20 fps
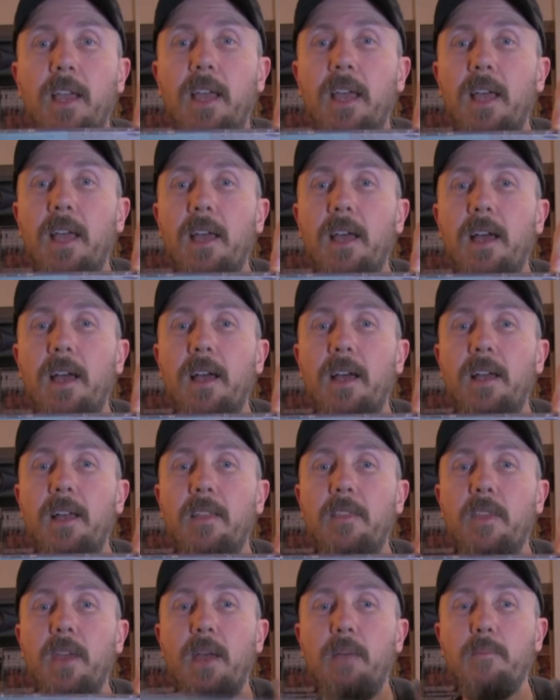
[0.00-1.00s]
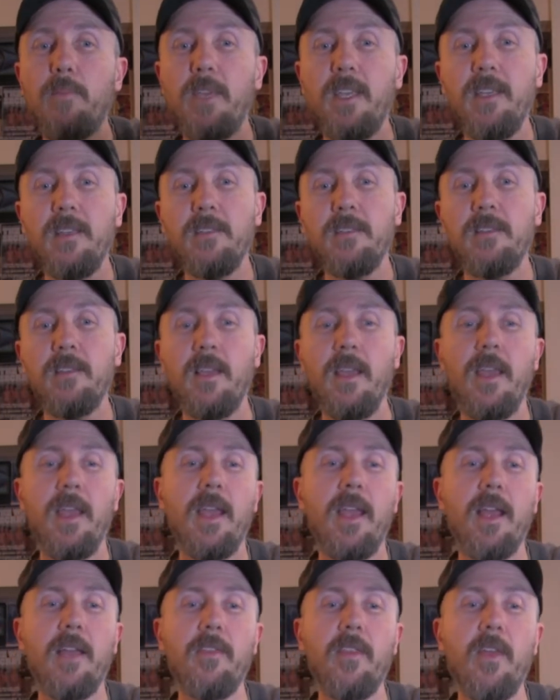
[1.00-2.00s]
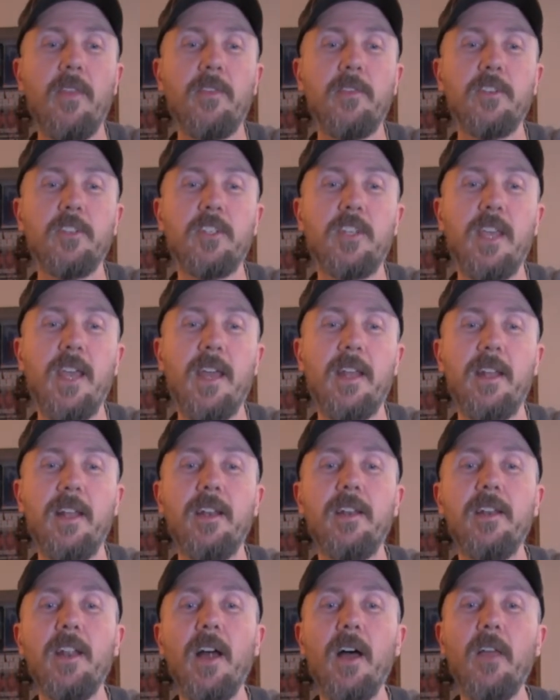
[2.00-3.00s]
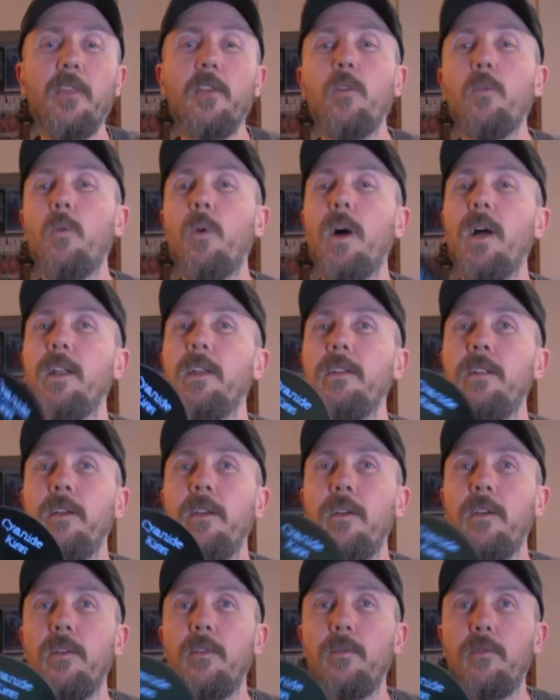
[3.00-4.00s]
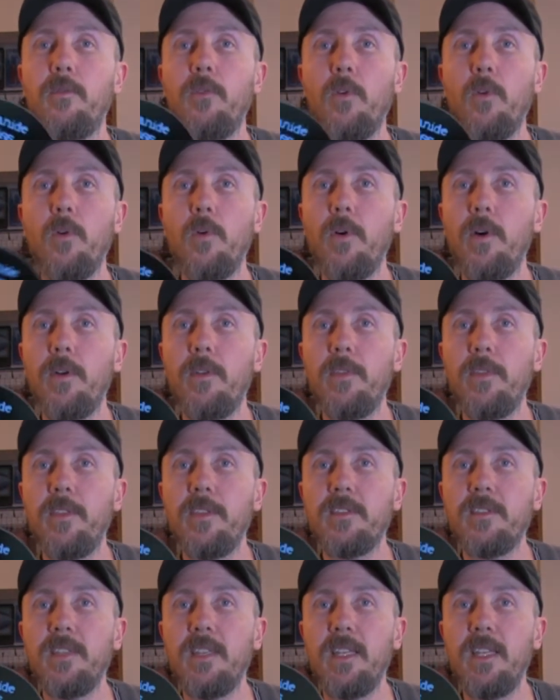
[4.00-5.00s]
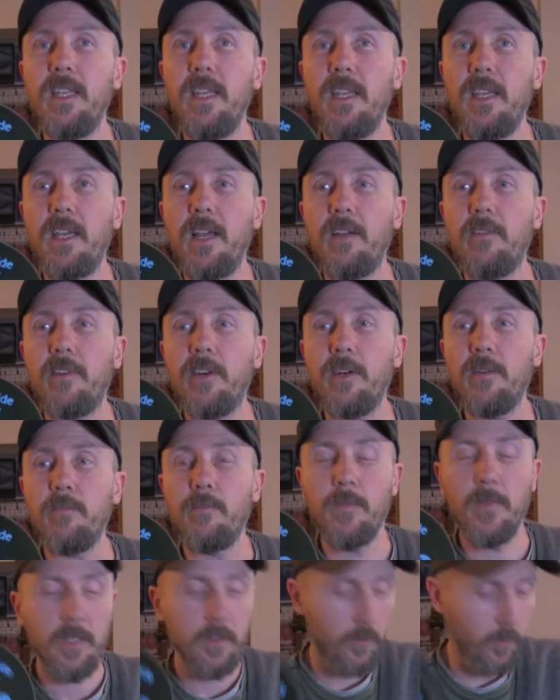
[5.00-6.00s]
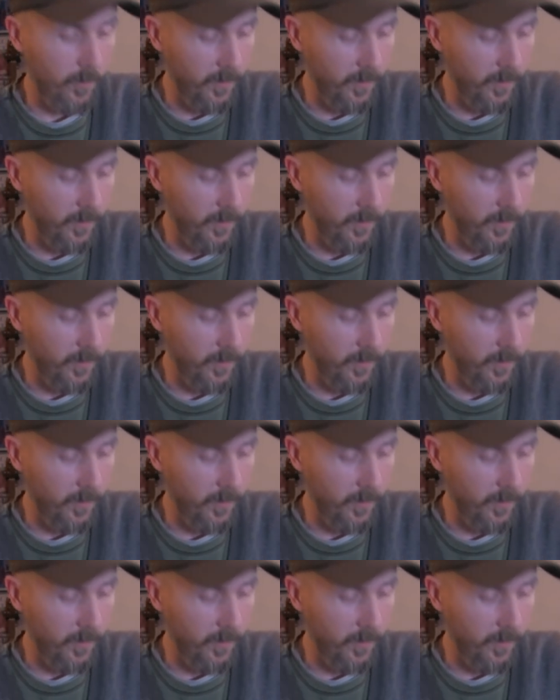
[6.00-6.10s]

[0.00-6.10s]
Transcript: that piece. And then there's yet another one for the CD cover. So